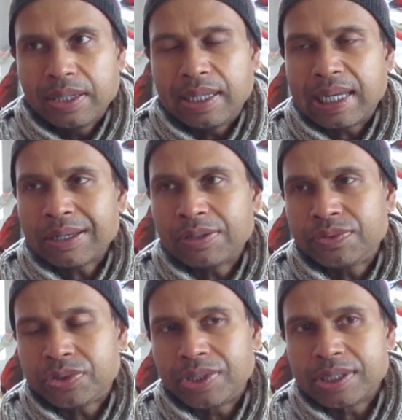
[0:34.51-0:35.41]
the lack
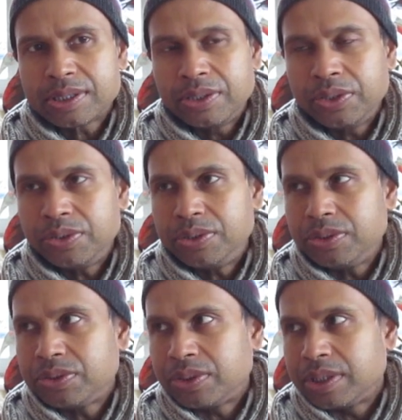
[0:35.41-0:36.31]
of trust and who do
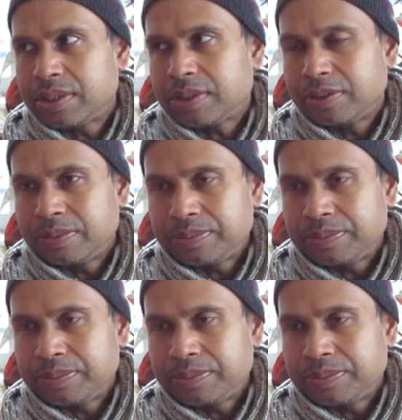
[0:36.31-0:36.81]
you trust